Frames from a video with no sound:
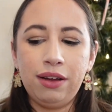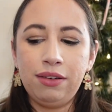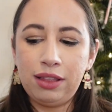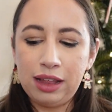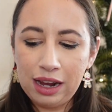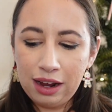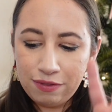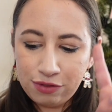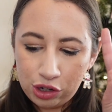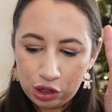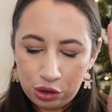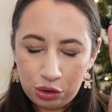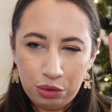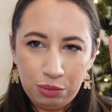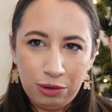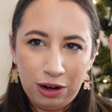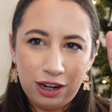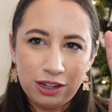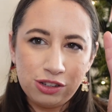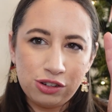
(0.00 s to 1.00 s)
think I have two
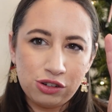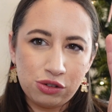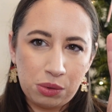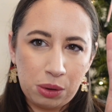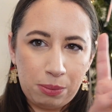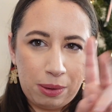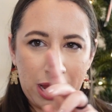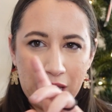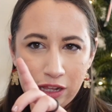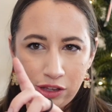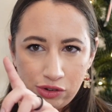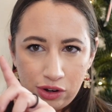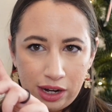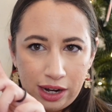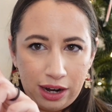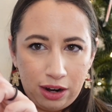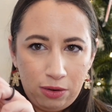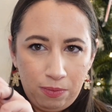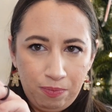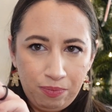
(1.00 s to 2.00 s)
bronzers with pans right
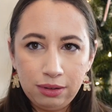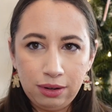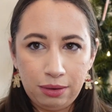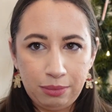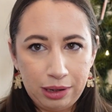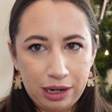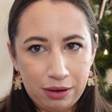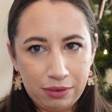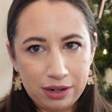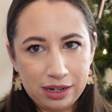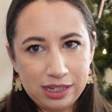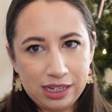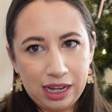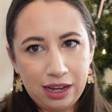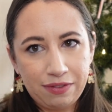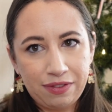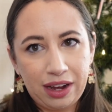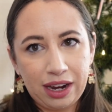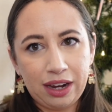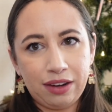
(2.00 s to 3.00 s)
now, but I want to see
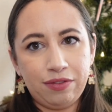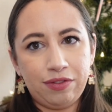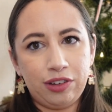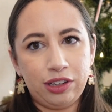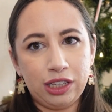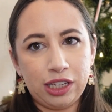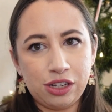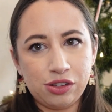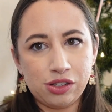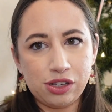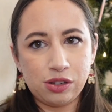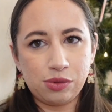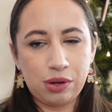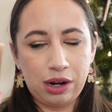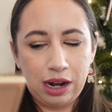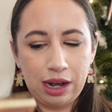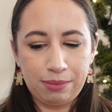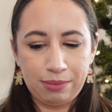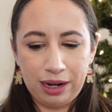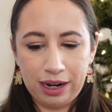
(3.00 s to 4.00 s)
if I can fully use this
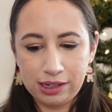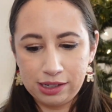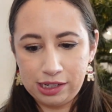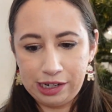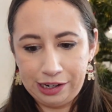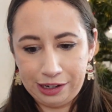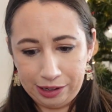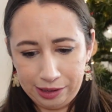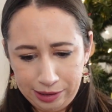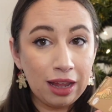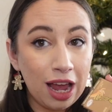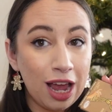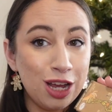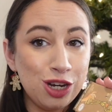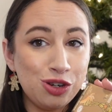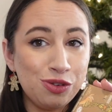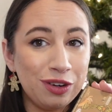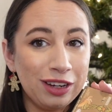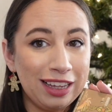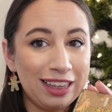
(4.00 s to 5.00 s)
one up next year. I
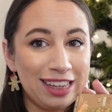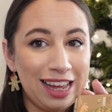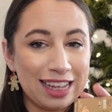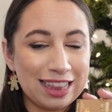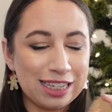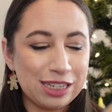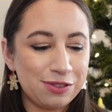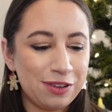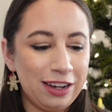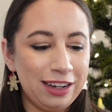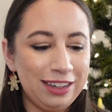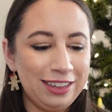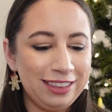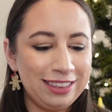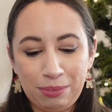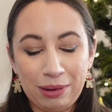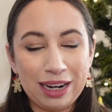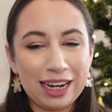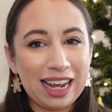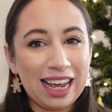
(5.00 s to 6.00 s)
do really like this one,
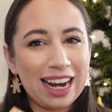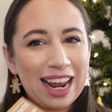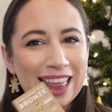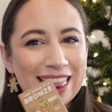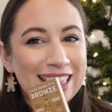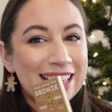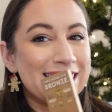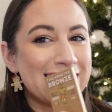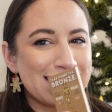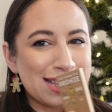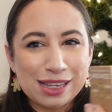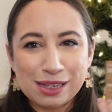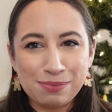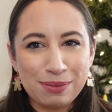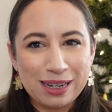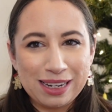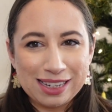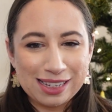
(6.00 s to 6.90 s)
but again, I think this has been